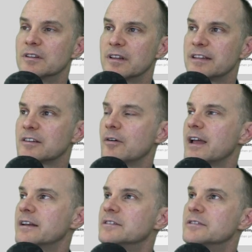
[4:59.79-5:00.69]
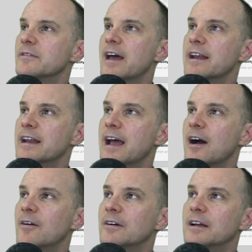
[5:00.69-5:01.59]
So let's go ahead and do that
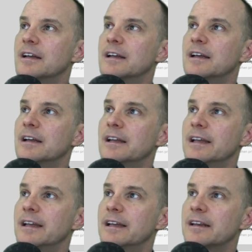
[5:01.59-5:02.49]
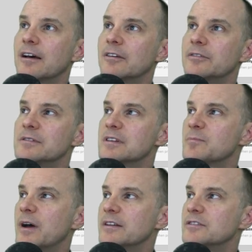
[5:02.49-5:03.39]
now. And I'll use this
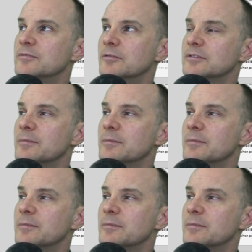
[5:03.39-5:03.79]
button tool to